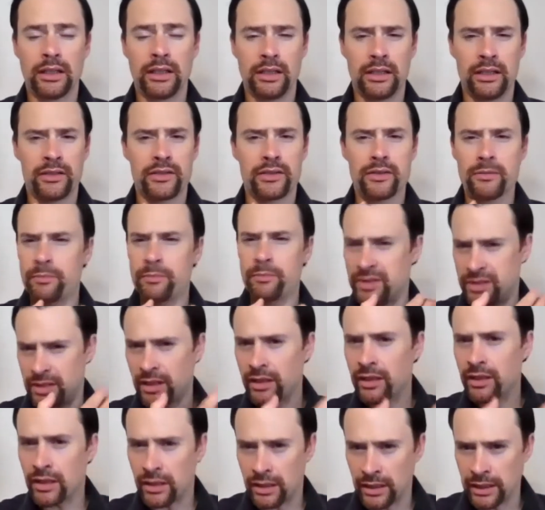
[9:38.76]
it
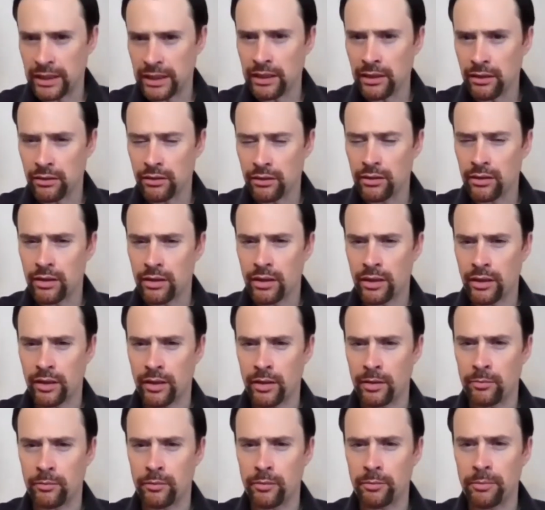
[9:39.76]
particularly
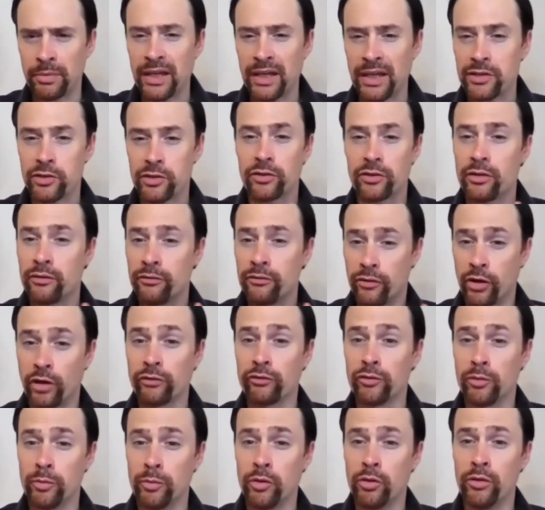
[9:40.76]
um, picks on the
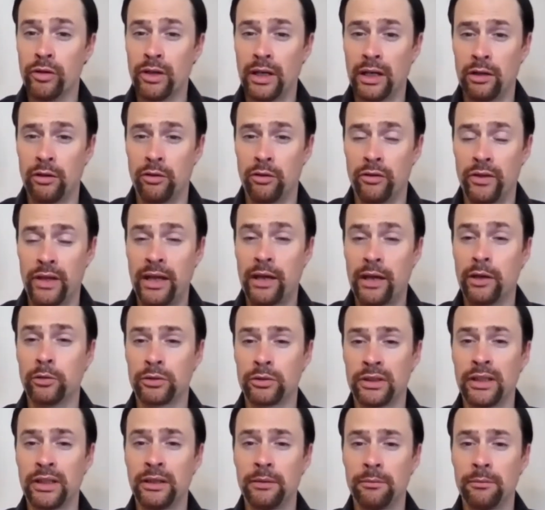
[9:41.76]
vulnerable or the
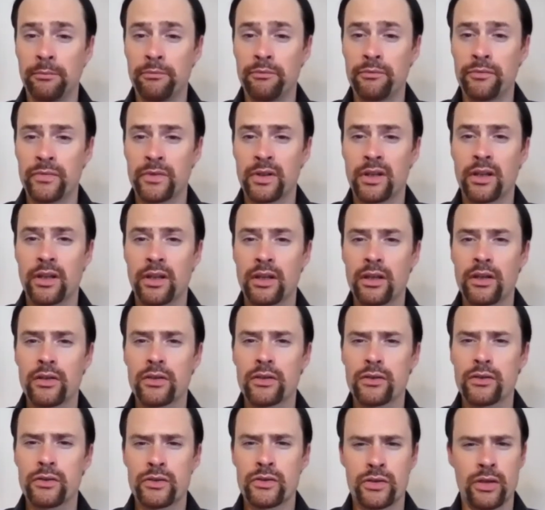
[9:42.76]
elderly
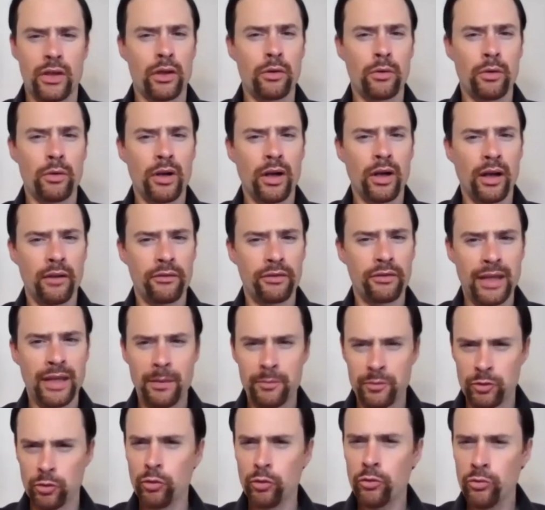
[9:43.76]
so I've
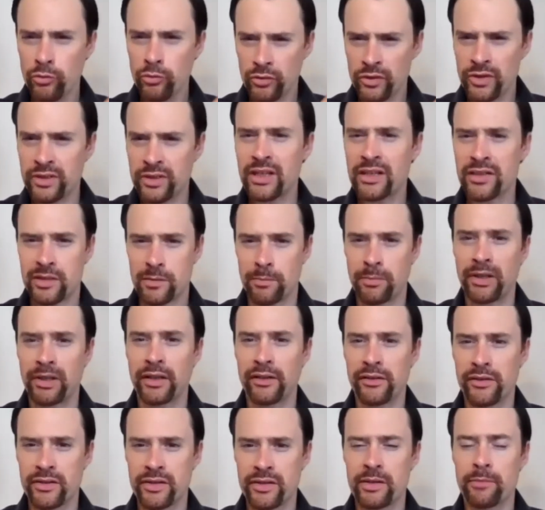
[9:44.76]
kept all the
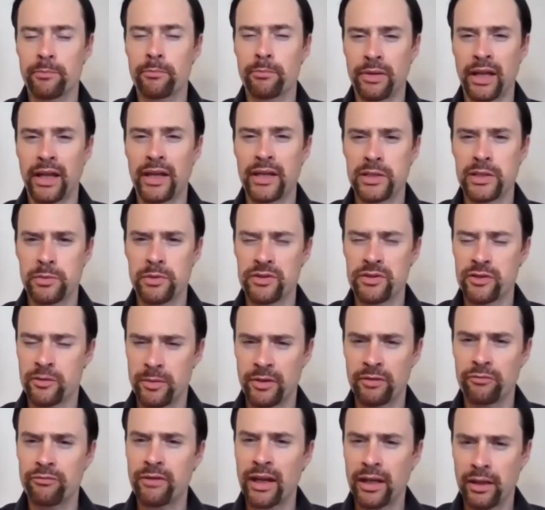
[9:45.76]
disciplines in place which have
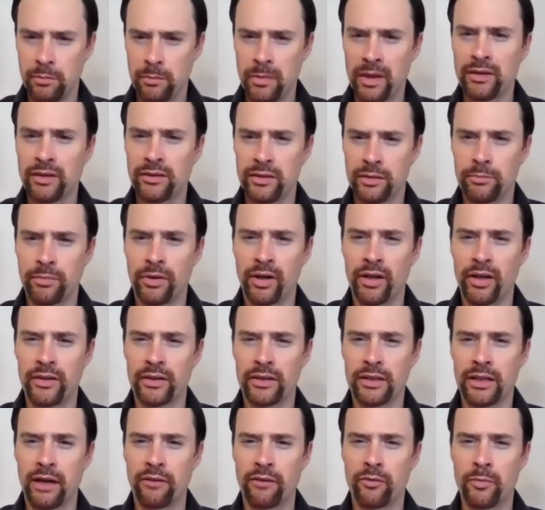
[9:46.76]
been recommended by the
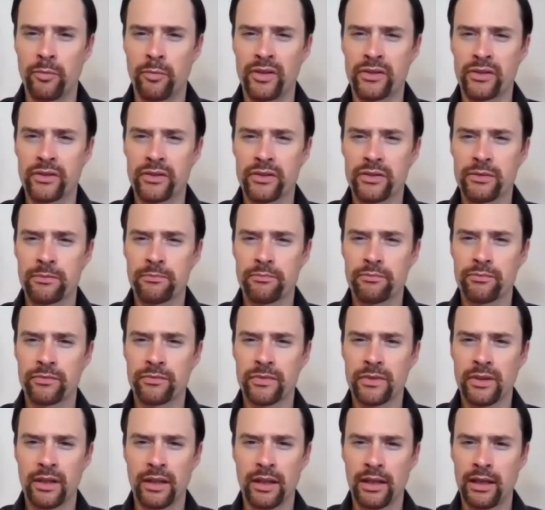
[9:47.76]
government
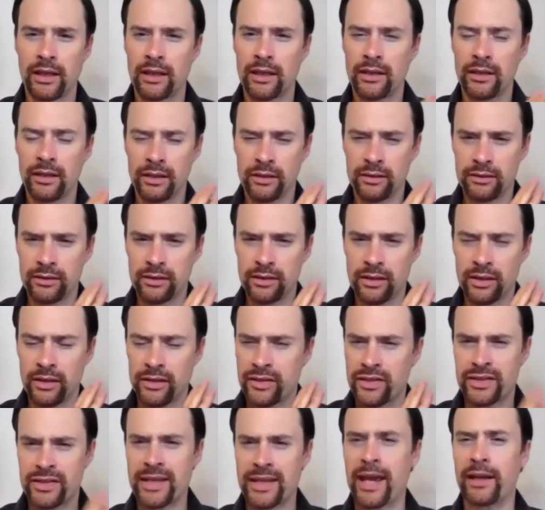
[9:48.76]
uh,
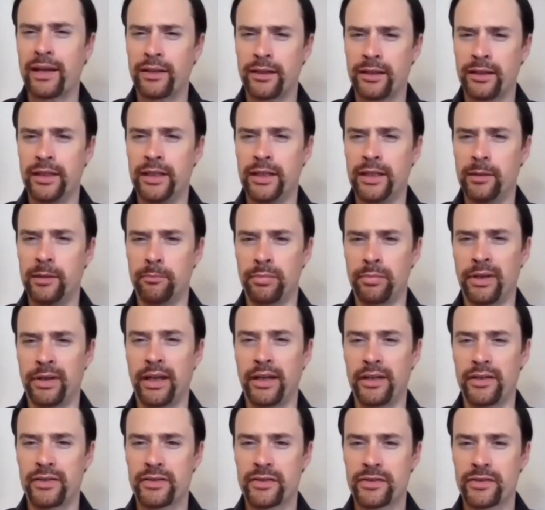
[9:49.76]
exactly in
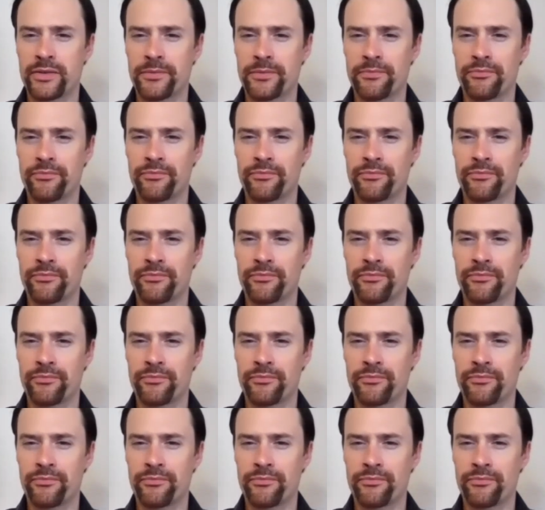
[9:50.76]
place.